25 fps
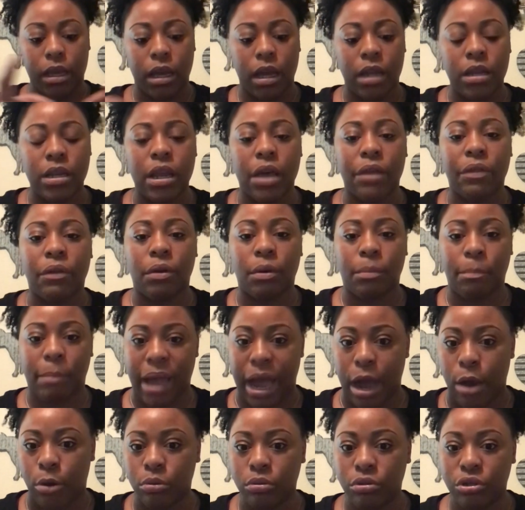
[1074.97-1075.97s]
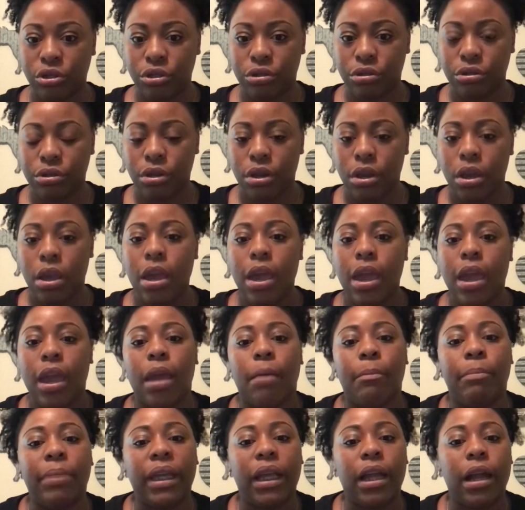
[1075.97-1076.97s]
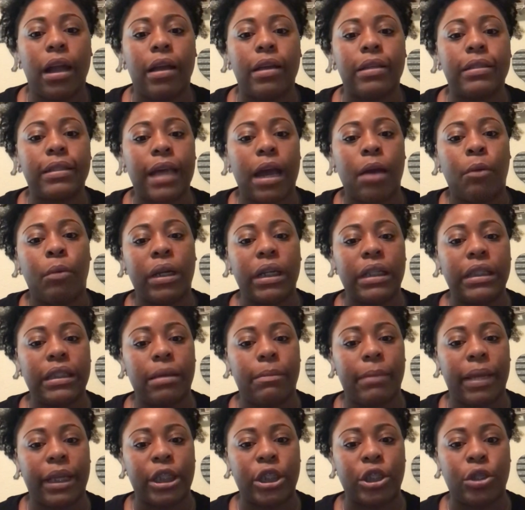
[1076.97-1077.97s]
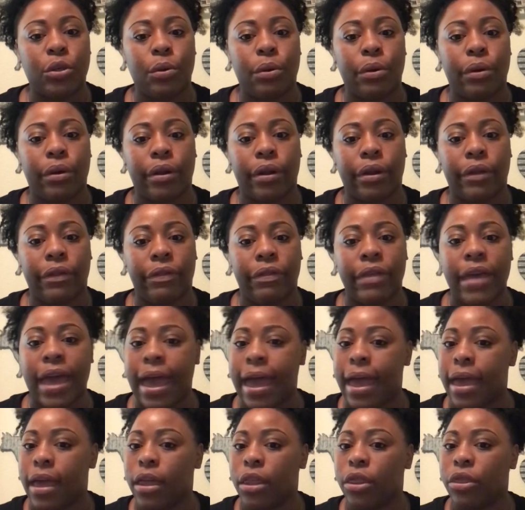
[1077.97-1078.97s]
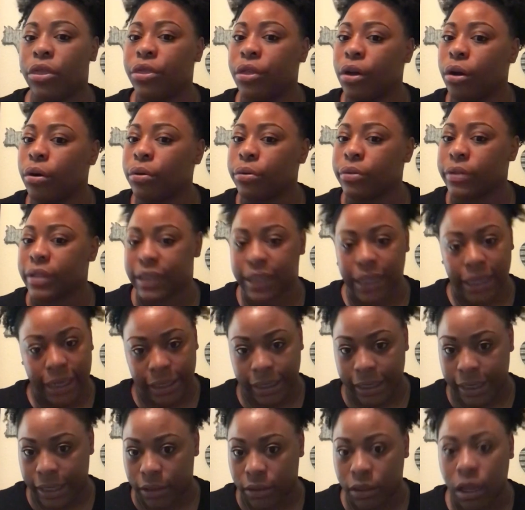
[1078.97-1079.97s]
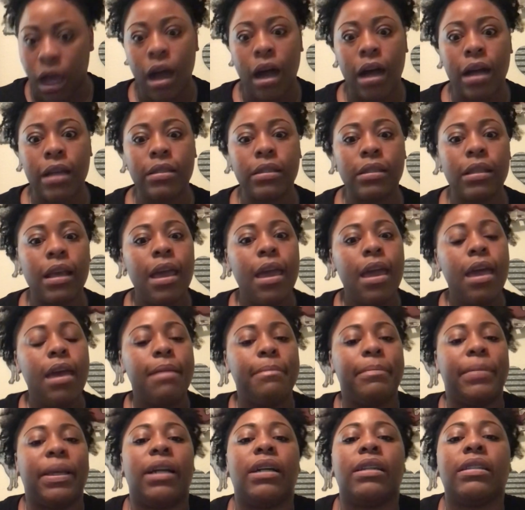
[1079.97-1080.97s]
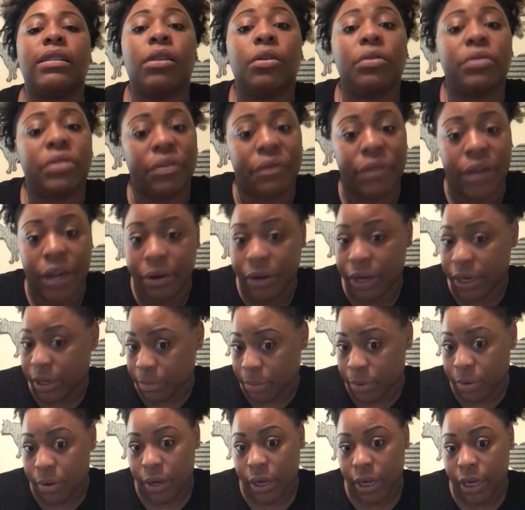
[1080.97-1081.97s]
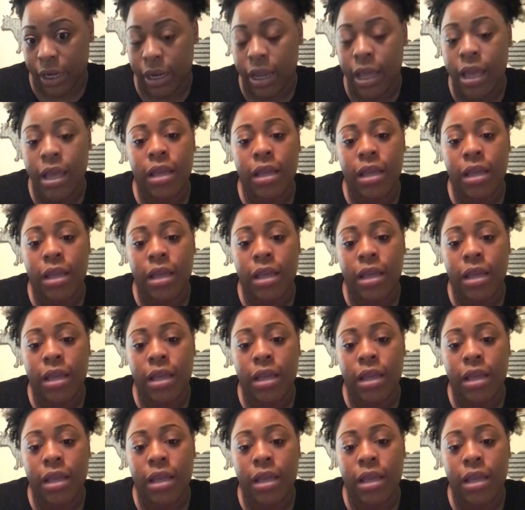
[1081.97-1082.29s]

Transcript: another pouch because I wanted to make sure that those didn't get lost, because those are very important.